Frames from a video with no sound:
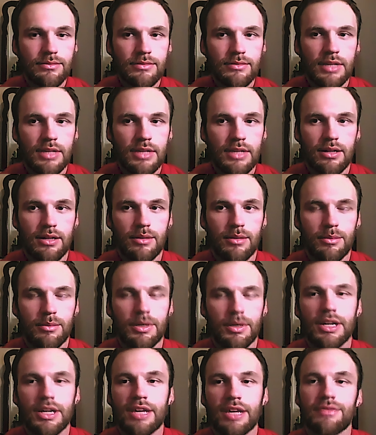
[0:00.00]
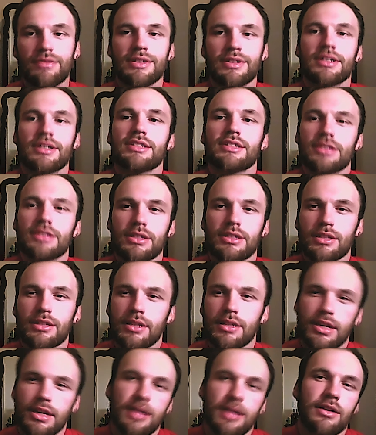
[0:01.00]
But if it doesn't
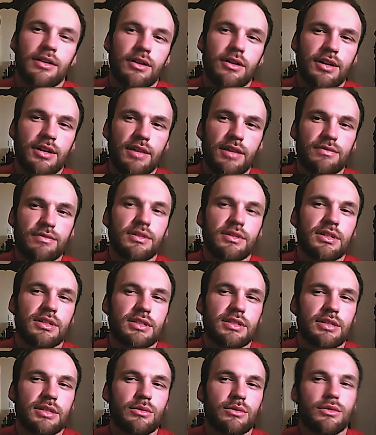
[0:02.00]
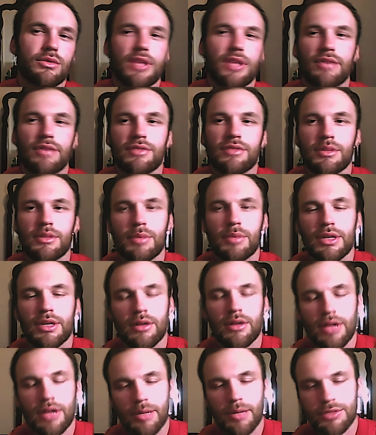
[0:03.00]
get on Netflix, it will definitely be
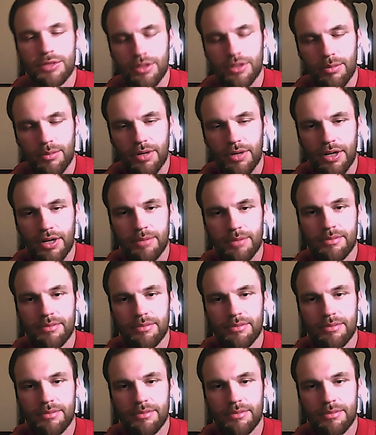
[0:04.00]
on Amazon Prime.